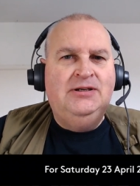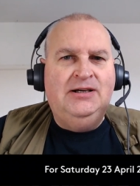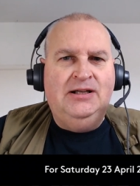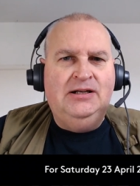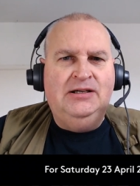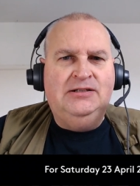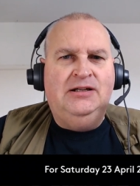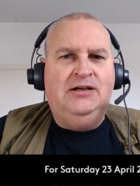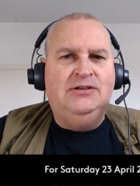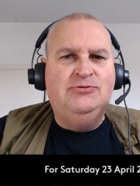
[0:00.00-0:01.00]
Unlike
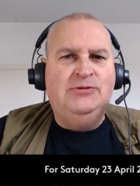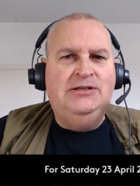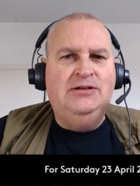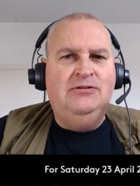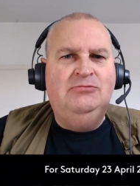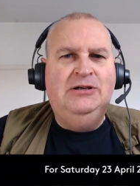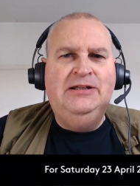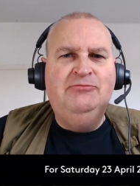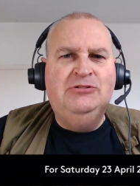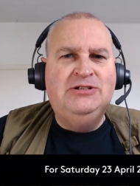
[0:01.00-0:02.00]
last week when
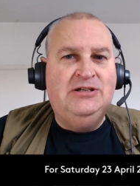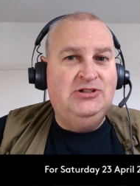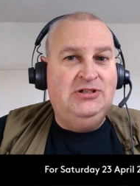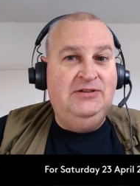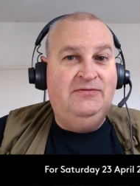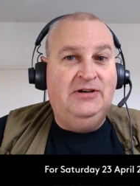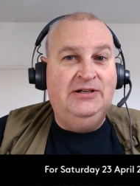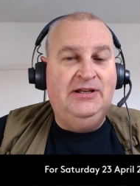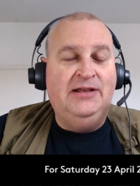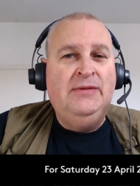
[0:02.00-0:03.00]
it was actually
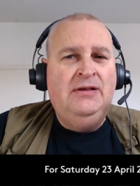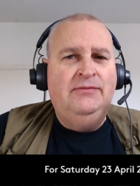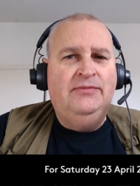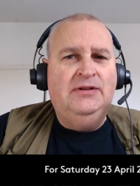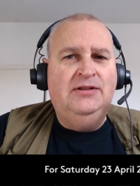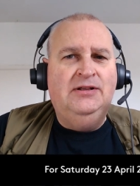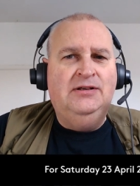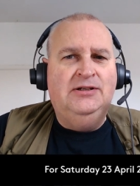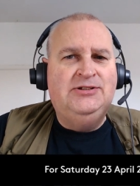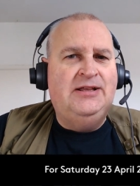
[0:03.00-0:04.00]
Friday. I think
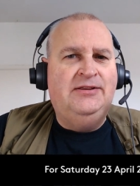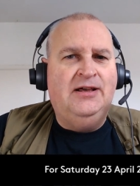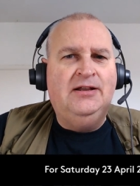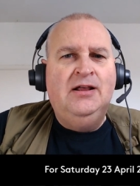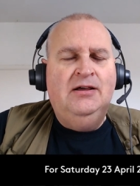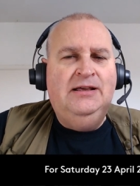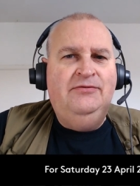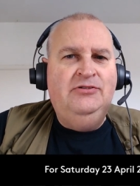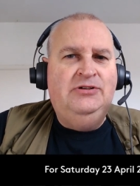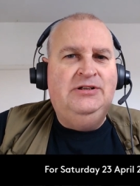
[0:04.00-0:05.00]
I said that. If
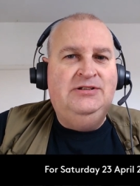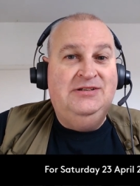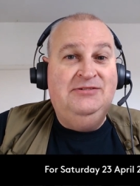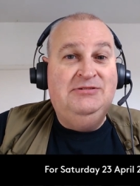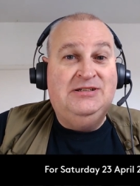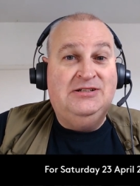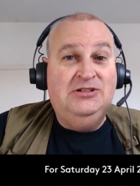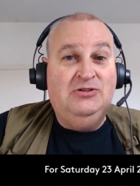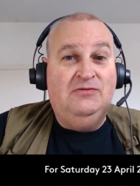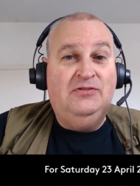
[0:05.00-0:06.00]
you didn't, it was
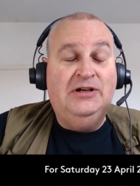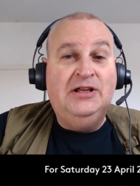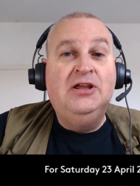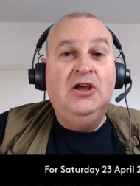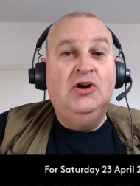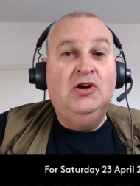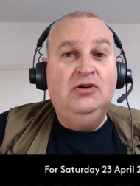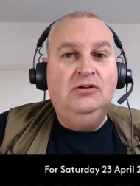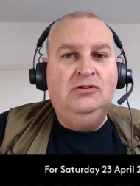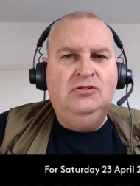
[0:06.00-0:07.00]
actually on Friday.
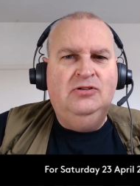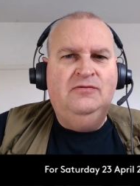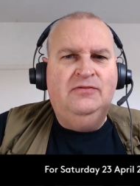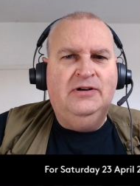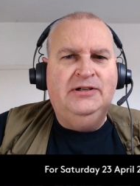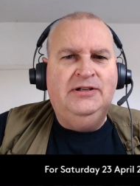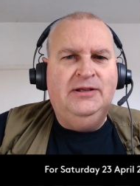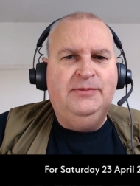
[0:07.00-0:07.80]
Good Friday.